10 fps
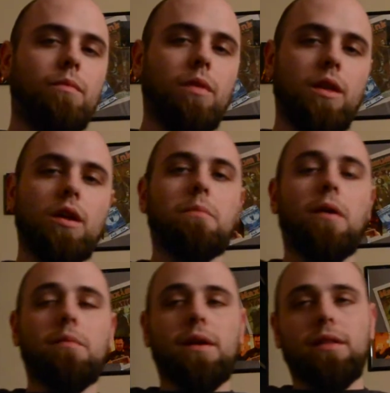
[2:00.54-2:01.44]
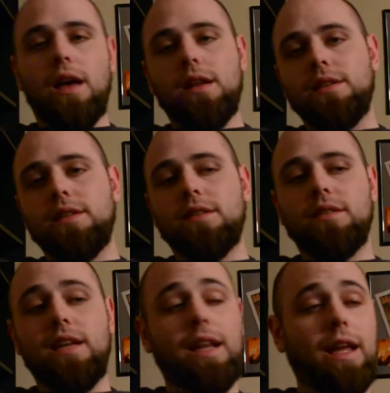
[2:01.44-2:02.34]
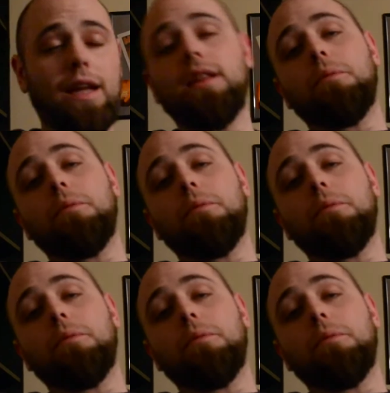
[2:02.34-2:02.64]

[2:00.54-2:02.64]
The other part about that is getting into the